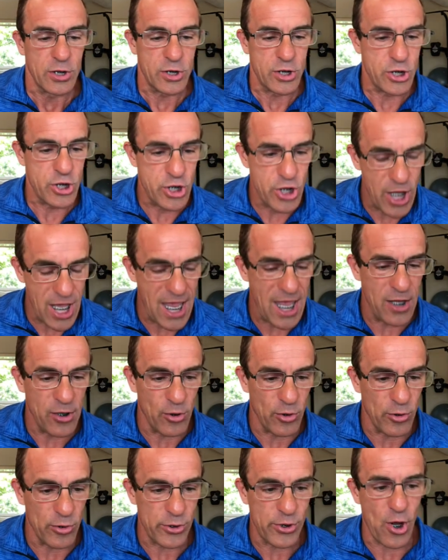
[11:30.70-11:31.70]

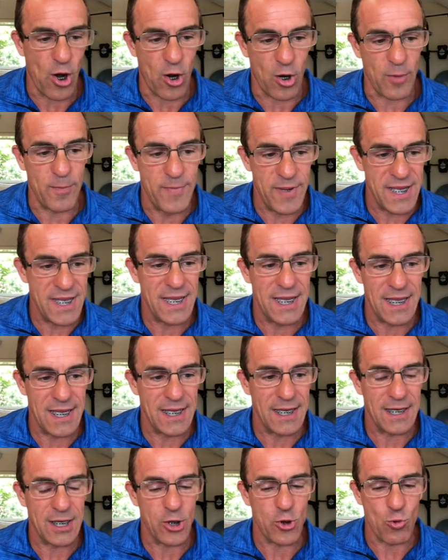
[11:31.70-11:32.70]
channels are
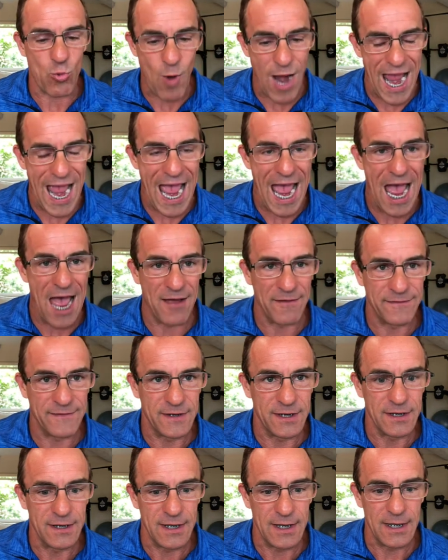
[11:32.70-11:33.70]
being
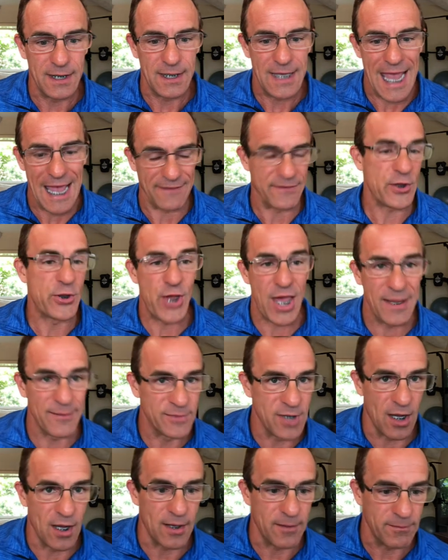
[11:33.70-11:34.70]
graphed at the same
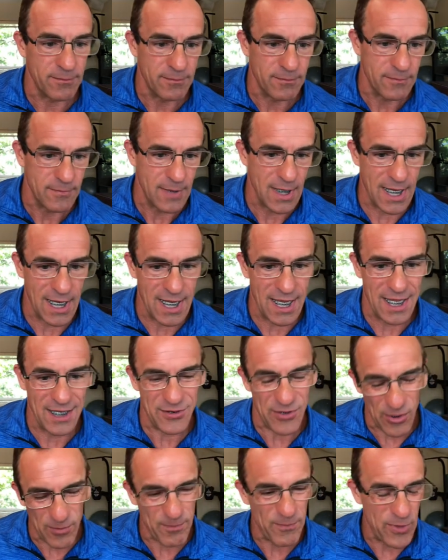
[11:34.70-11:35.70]
time. And
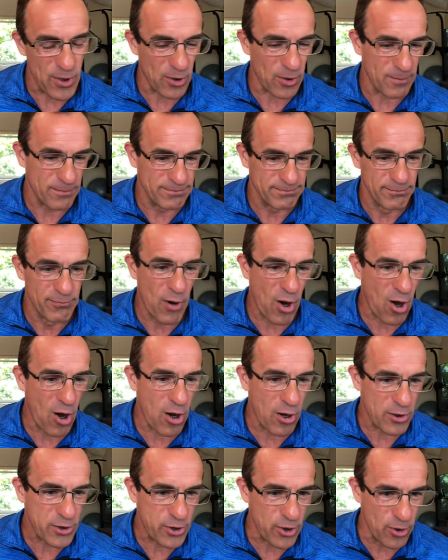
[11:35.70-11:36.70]
they're
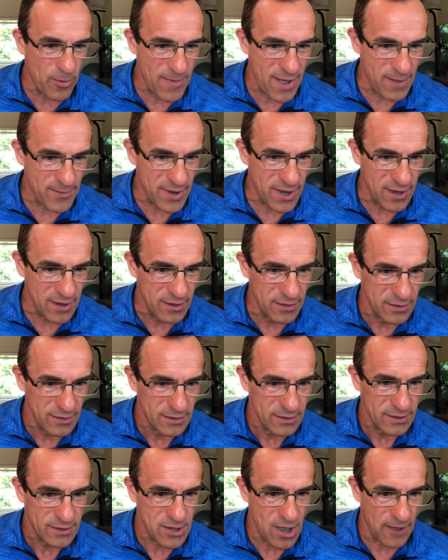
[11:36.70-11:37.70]
bars, so maybe
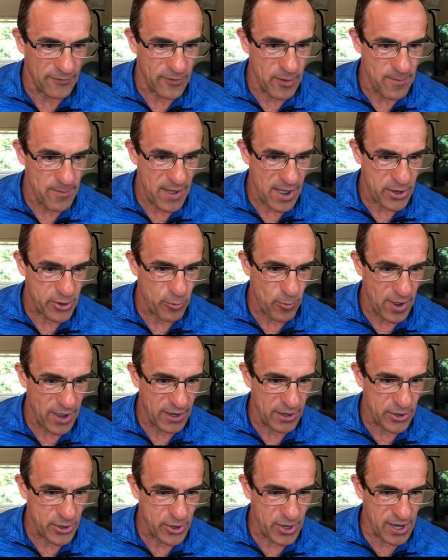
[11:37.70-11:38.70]
not the best way
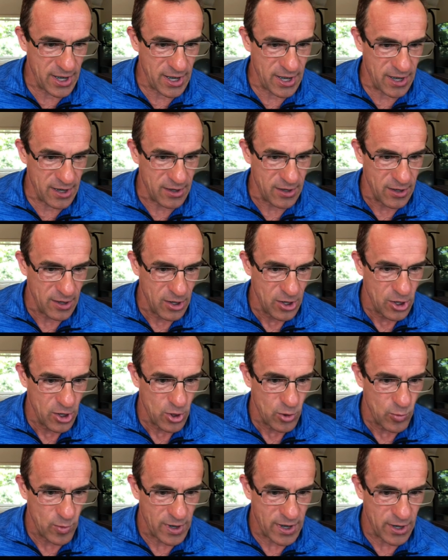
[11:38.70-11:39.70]
to see it.
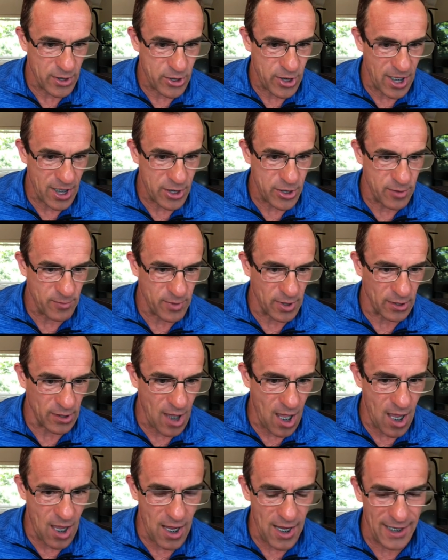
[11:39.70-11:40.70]
We can change them to
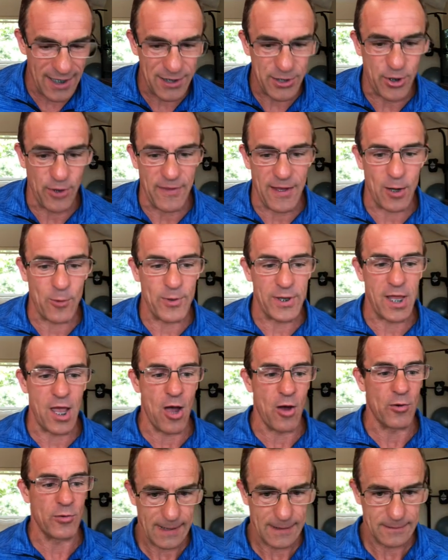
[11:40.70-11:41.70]
lines. So there we go.